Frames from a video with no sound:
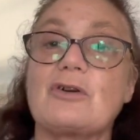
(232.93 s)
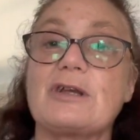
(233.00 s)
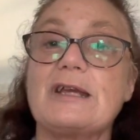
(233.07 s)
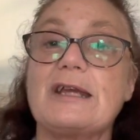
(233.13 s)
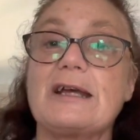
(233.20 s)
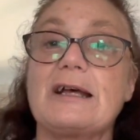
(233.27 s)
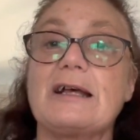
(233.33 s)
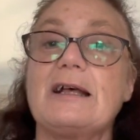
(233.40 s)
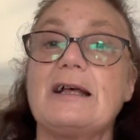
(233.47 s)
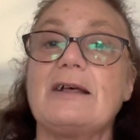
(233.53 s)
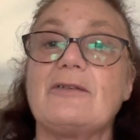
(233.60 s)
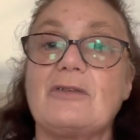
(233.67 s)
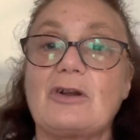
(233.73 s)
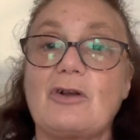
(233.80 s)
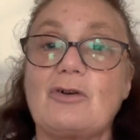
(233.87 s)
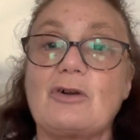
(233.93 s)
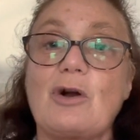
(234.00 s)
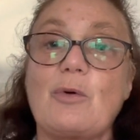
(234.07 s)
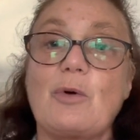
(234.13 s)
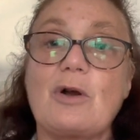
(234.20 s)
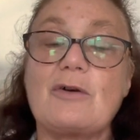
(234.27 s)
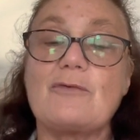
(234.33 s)
here that I'll
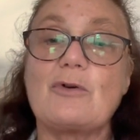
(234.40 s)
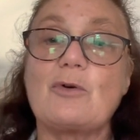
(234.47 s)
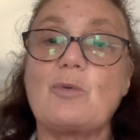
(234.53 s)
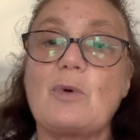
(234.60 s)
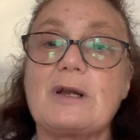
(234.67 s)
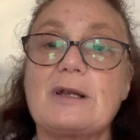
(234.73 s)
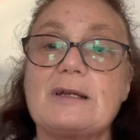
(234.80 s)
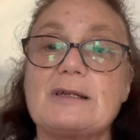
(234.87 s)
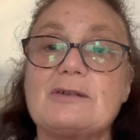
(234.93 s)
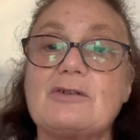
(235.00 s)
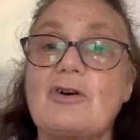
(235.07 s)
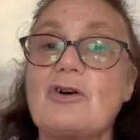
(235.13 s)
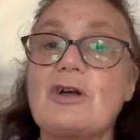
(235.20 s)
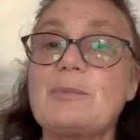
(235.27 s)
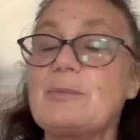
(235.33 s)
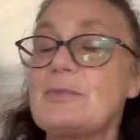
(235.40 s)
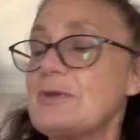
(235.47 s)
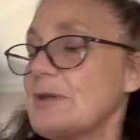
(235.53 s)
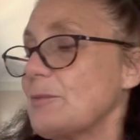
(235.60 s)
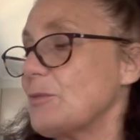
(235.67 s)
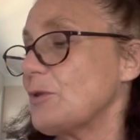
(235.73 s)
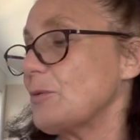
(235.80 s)
go over one at a time.
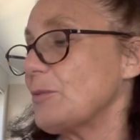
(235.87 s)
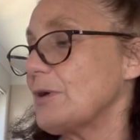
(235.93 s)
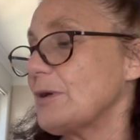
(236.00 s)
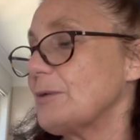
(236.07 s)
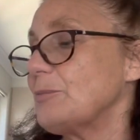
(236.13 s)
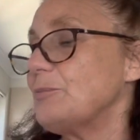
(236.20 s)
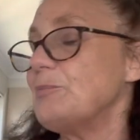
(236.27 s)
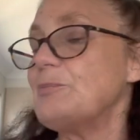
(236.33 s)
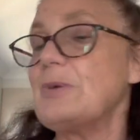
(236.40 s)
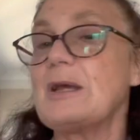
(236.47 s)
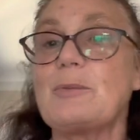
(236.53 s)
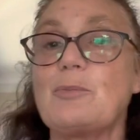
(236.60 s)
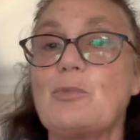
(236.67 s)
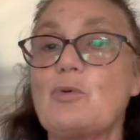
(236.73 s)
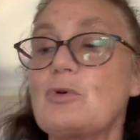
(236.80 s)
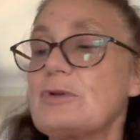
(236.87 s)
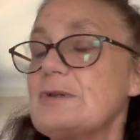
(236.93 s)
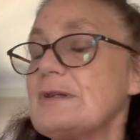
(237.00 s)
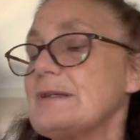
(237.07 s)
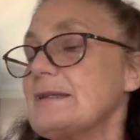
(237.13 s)
Some of them are bigger books. This